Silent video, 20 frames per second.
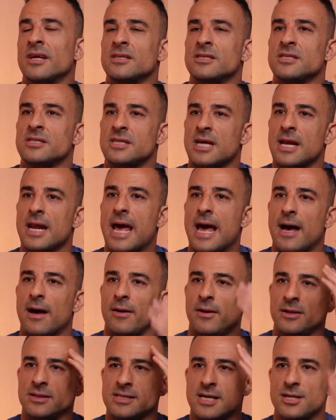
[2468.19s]
set
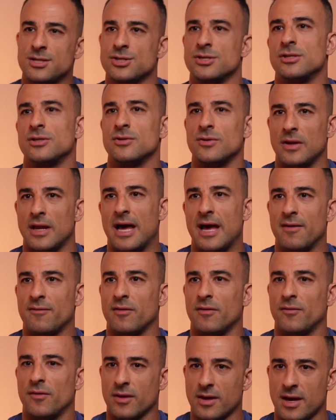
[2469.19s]
our intention to life
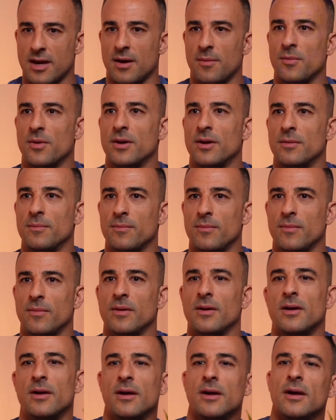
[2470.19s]
of, okay, I'm going to,
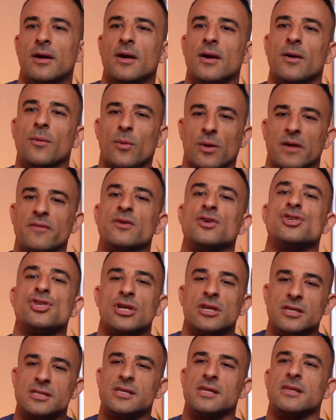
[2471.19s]
whatever
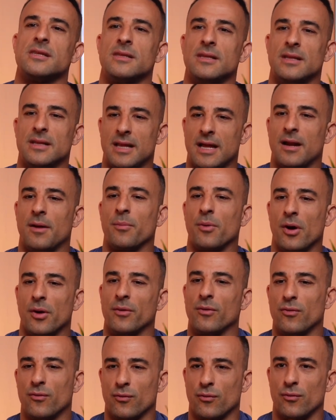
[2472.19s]
shit is it that I'm
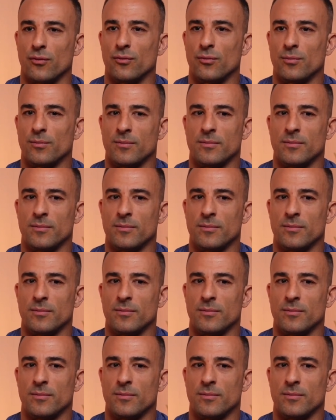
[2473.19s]
going through,